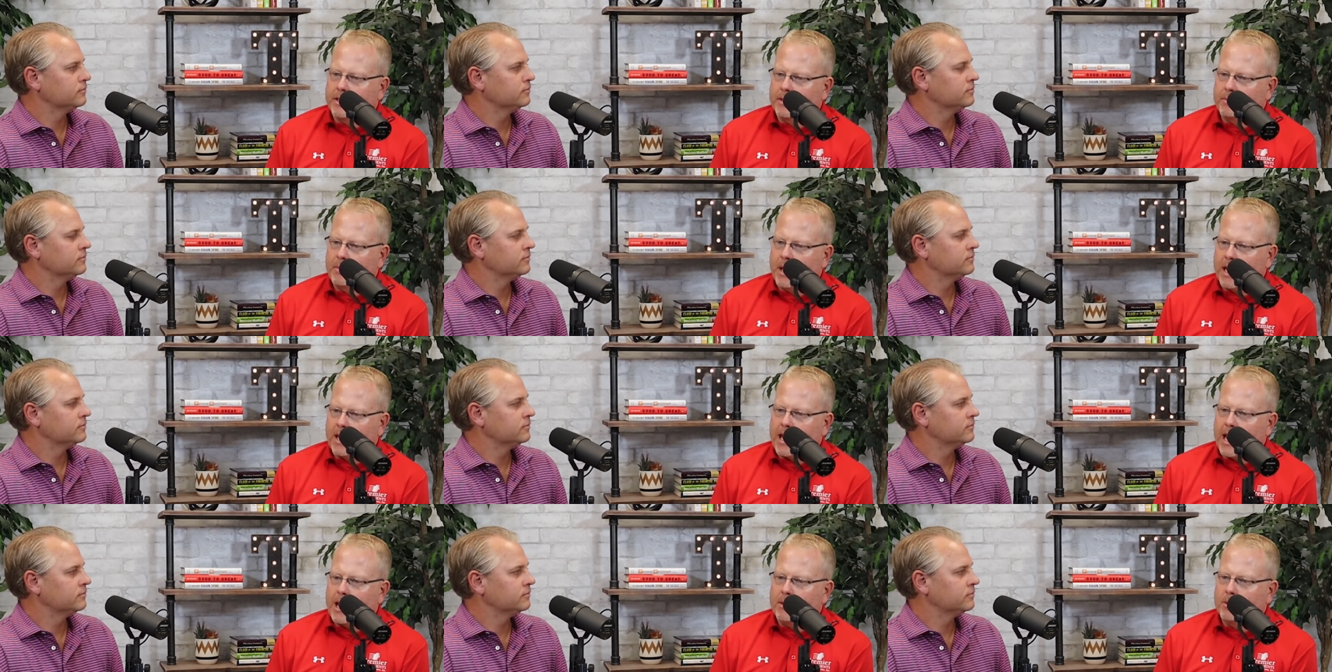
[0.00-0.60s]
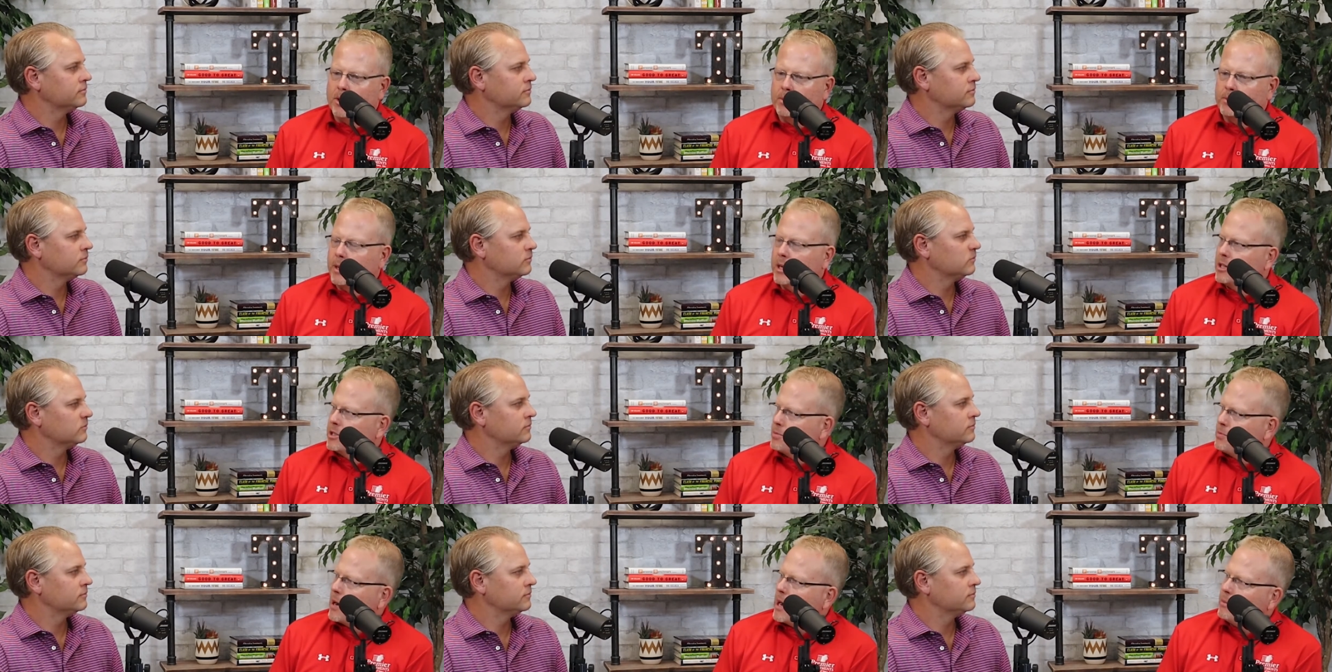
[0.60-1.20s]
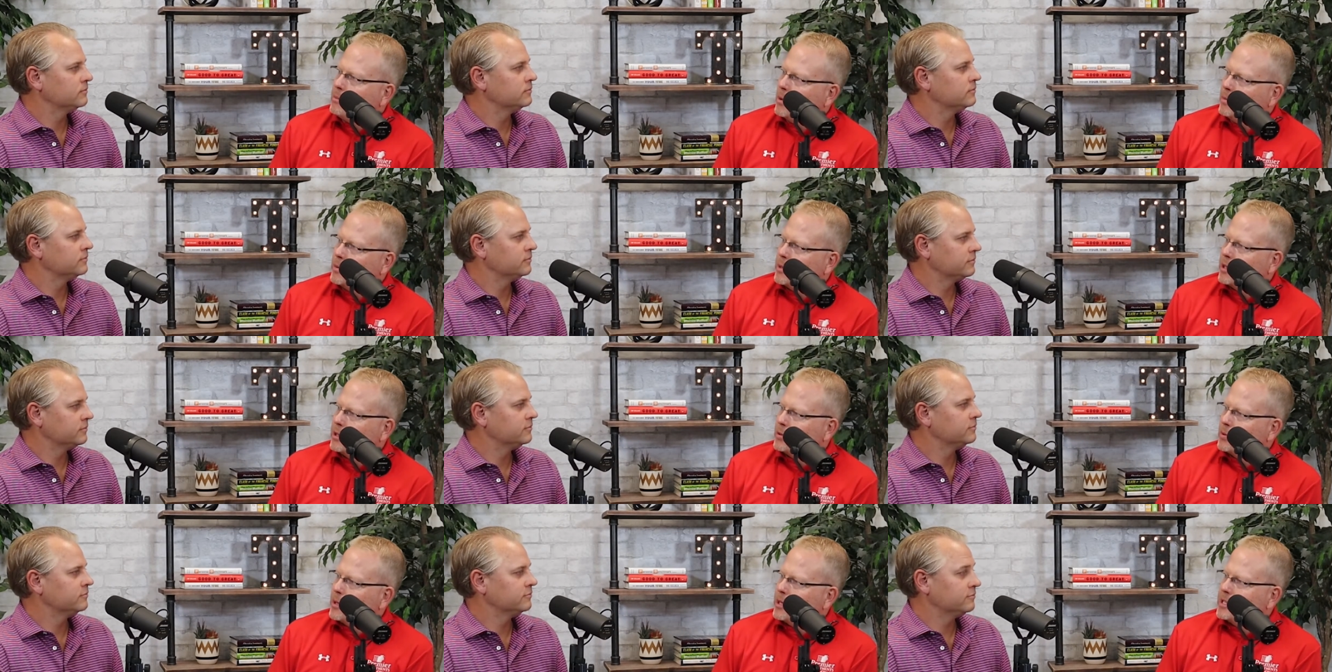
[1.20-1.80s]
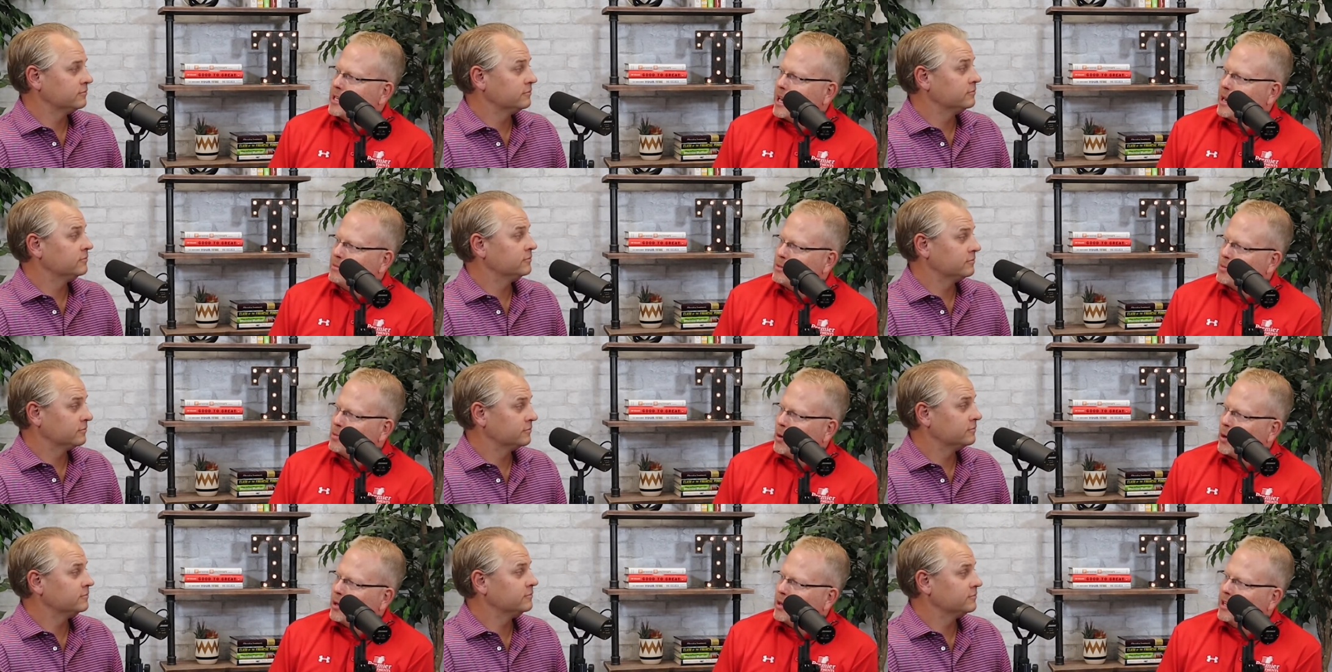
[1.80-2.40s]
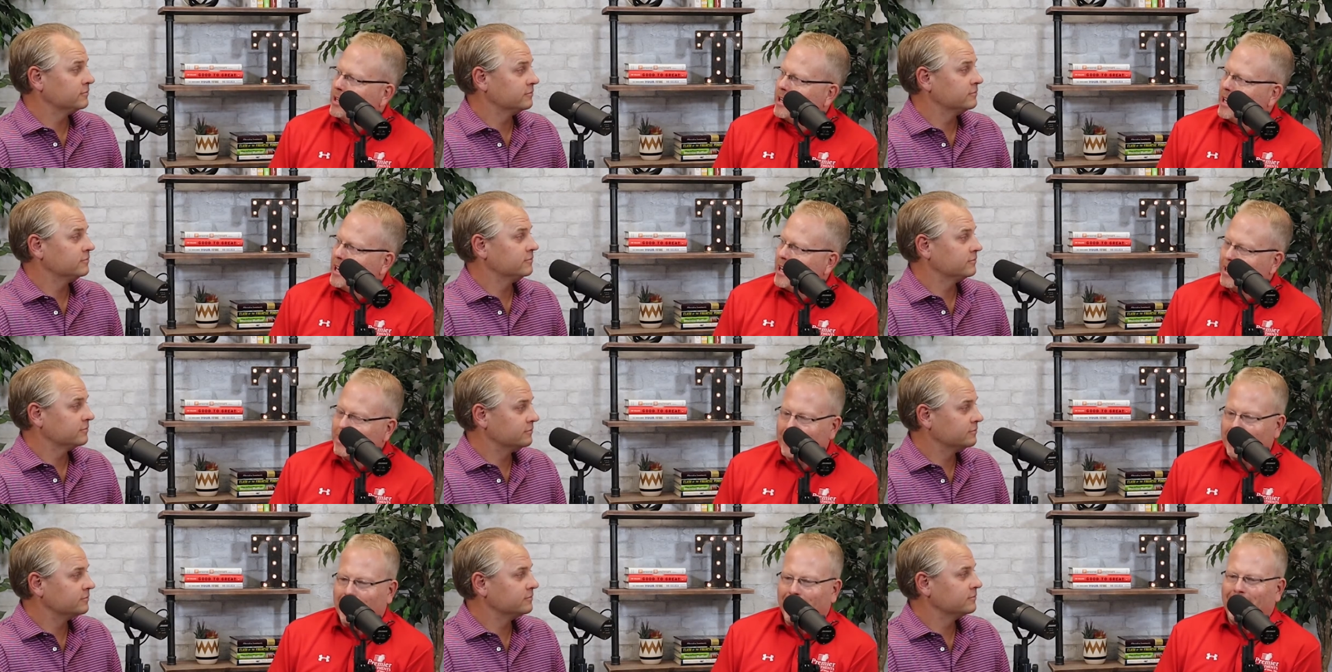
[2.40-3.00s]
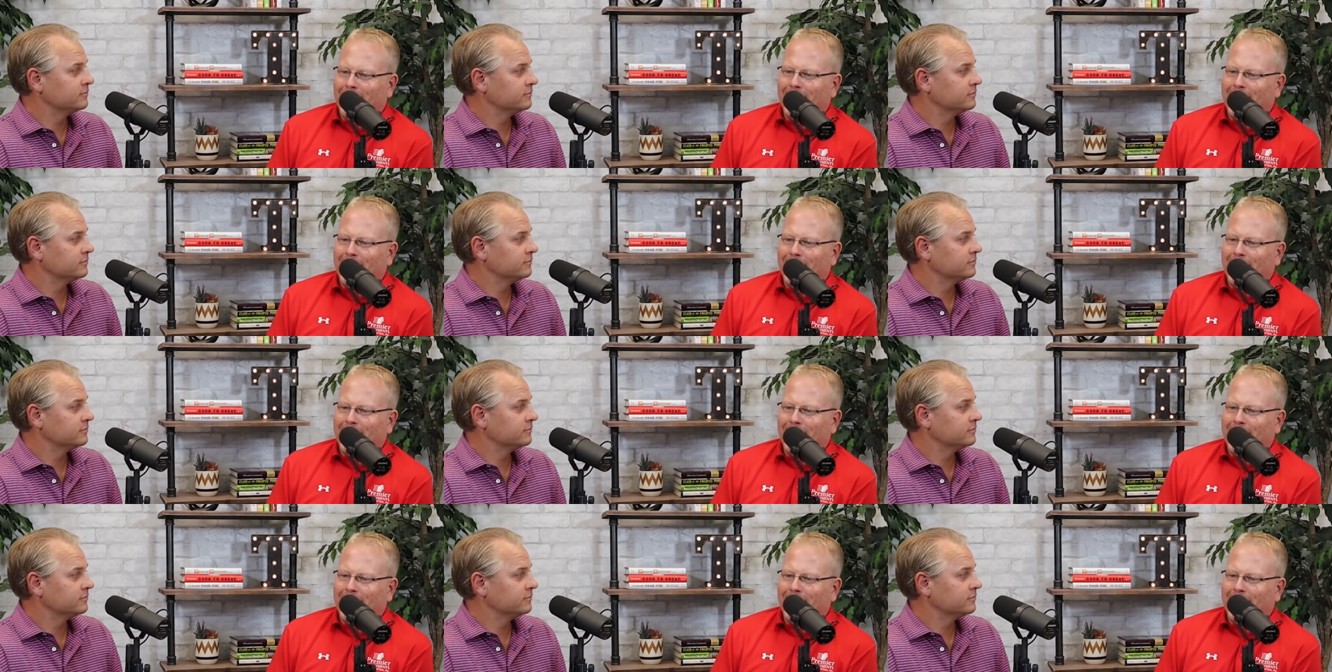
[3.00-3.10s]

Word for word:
Speaker 1: uh, my cable bill is probably three times more than that.